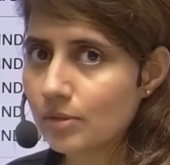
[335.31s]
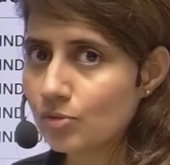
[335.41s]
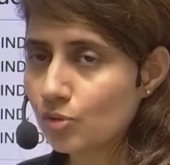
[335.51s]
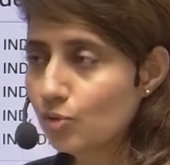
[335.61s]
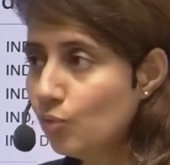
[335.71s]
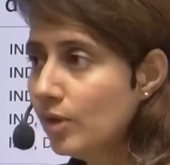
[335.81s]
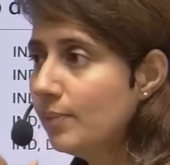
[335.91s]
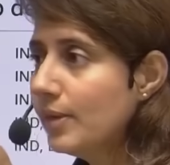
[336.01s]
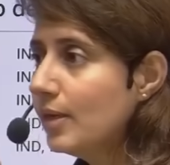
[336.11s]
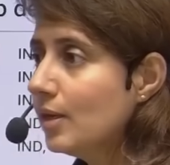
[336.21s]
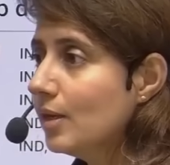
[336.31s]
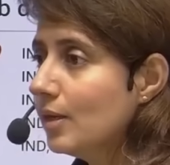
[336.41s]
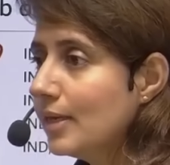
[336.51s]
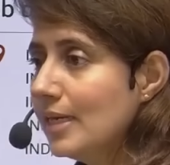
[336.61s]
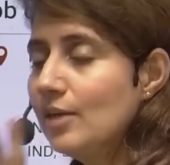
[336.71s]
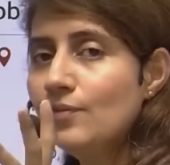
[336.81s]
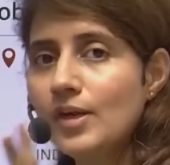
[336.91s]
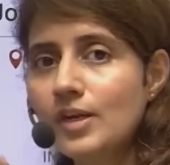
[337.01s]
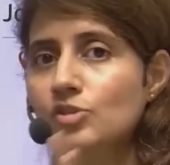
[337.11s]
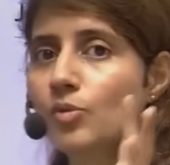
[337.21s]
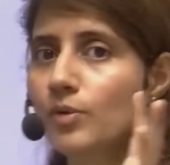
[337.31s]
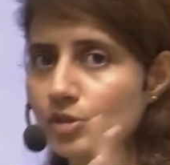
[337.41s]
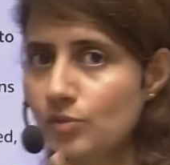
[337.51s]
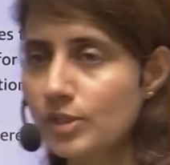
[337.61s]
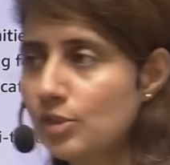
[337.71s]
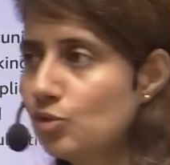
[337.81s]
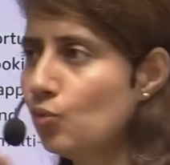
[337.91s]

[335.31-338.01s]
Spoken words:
So you will be getting various opportunities